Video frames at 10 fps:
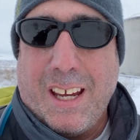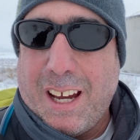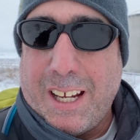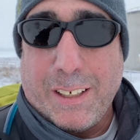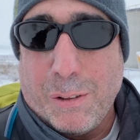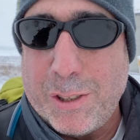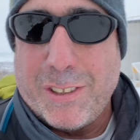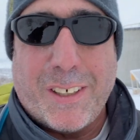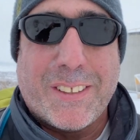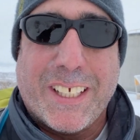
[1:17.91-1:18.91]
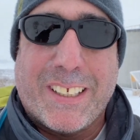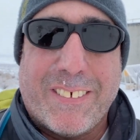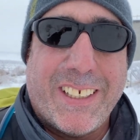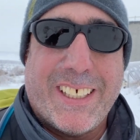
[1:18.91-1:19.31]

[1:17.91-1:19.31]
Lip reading: I know what you're all thinking right